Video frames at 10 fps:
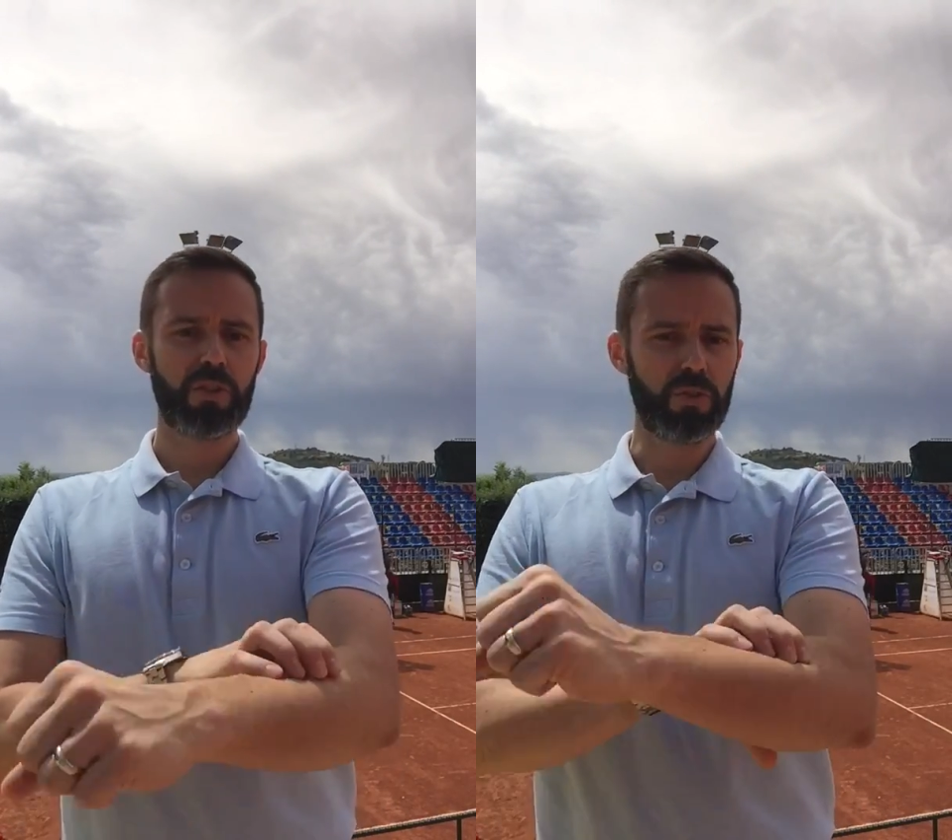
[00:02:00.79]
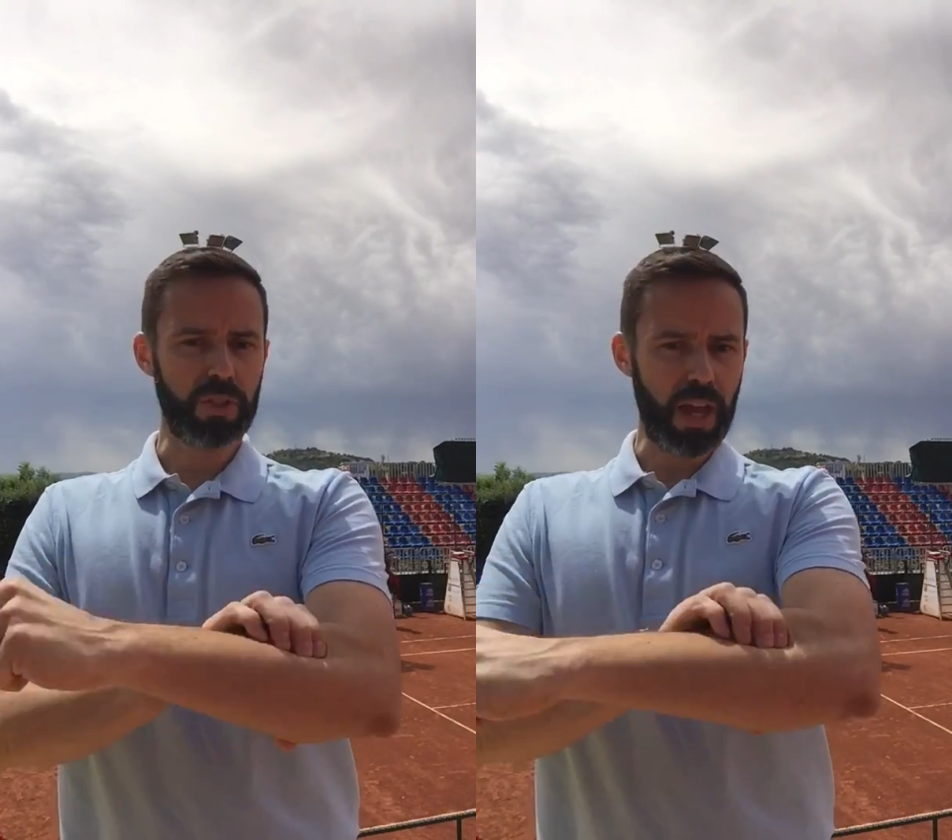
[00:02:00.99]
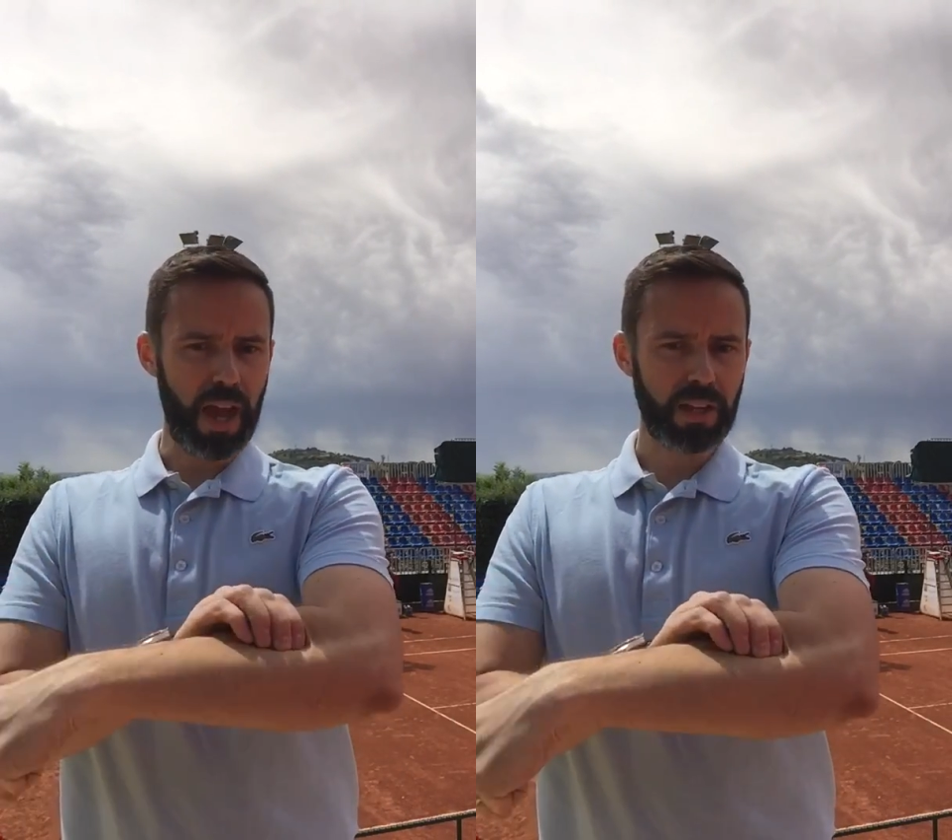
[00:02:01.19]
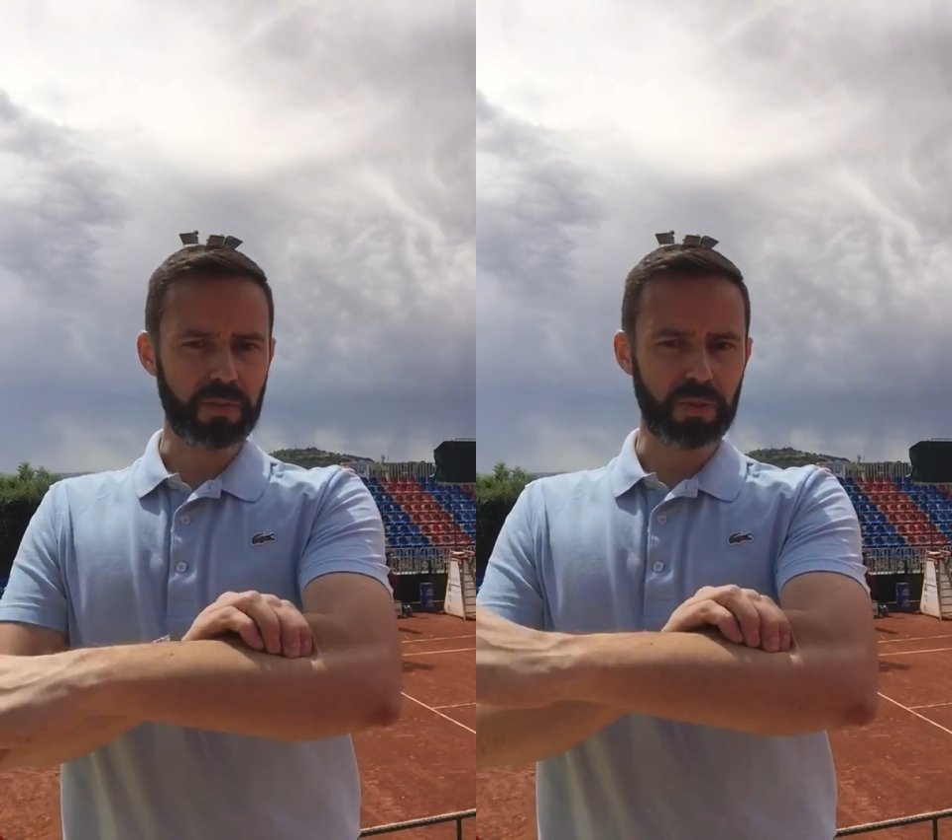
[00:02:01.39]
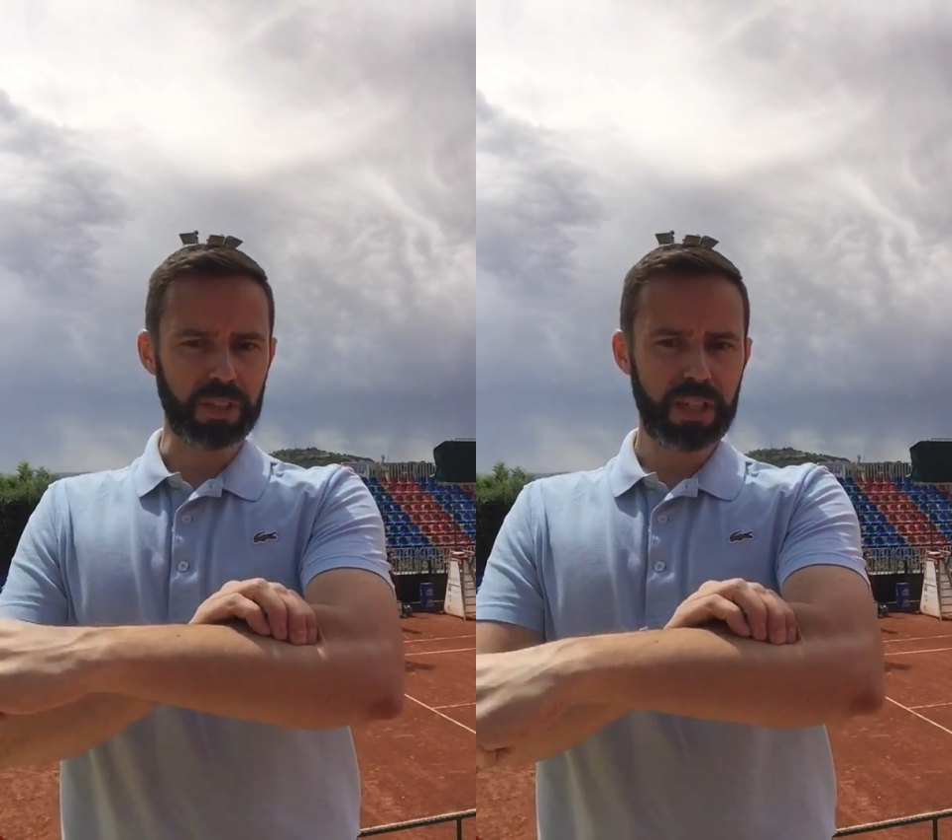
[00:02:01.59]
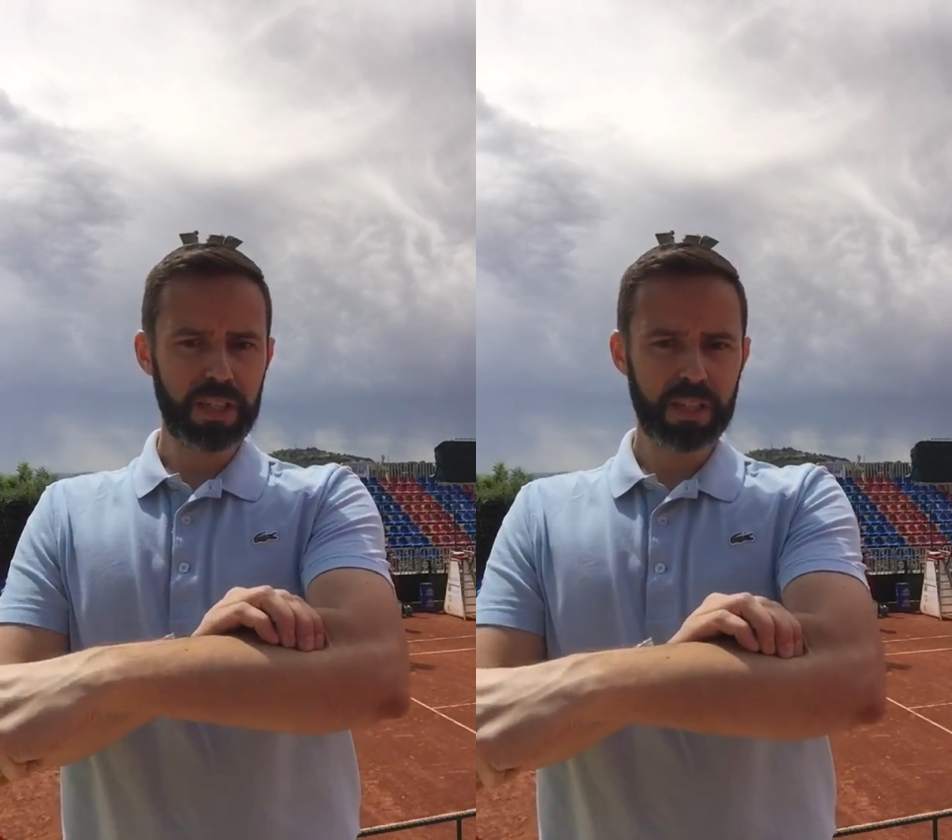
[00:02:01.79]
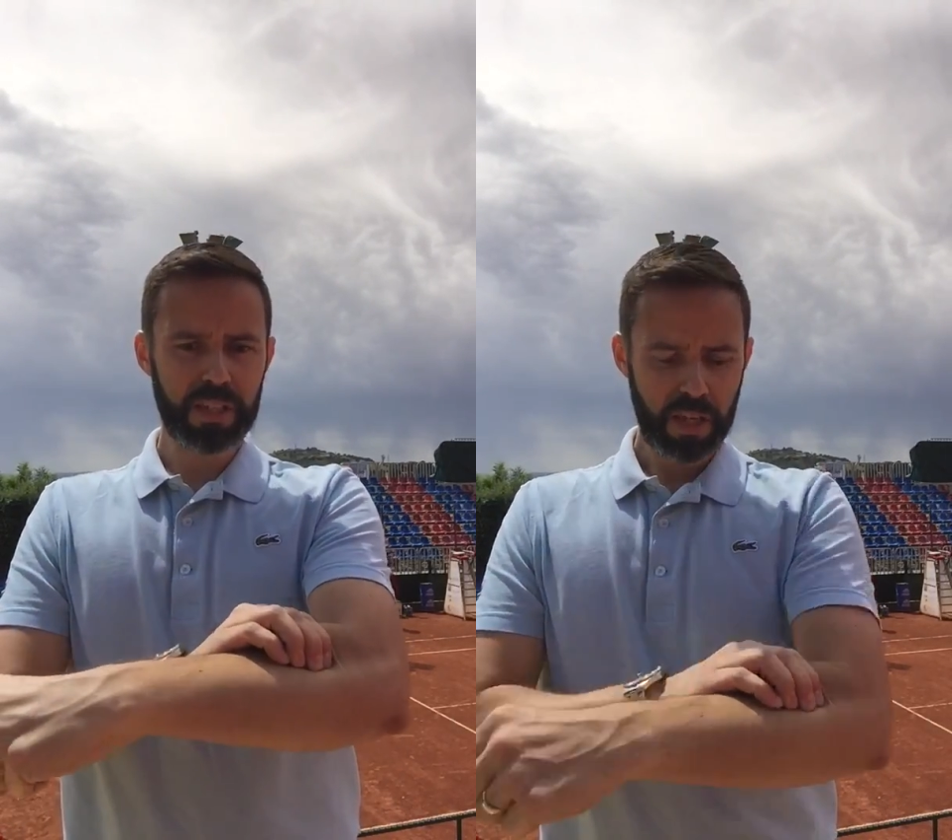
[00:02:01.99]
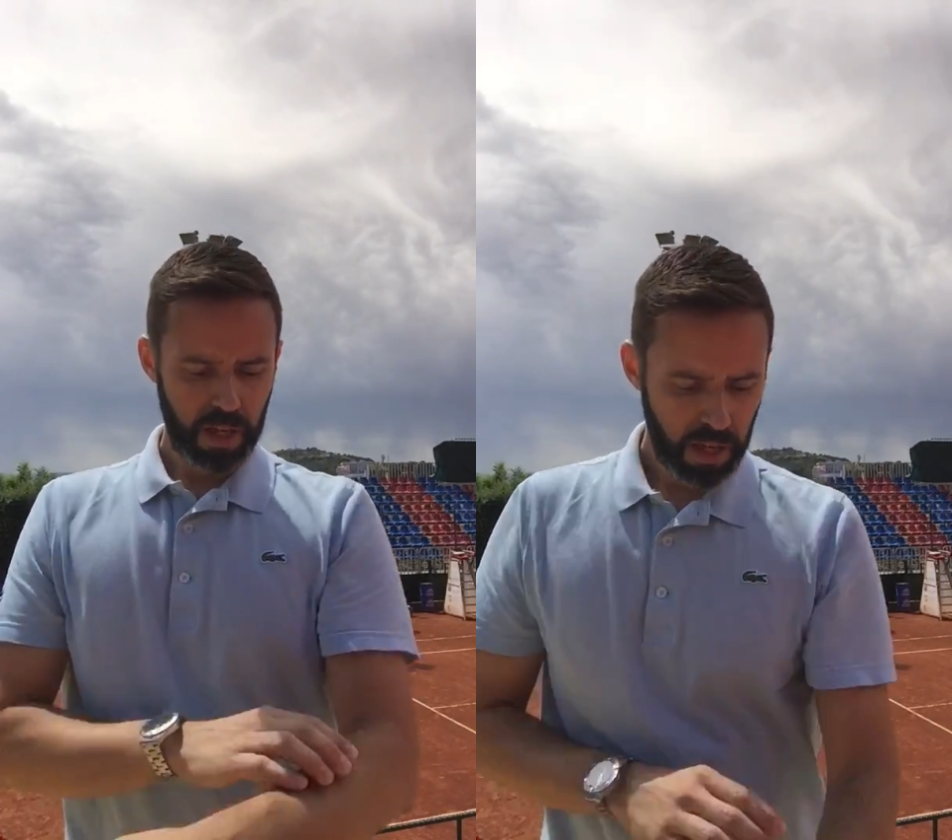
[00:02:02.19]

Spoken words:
do the active release,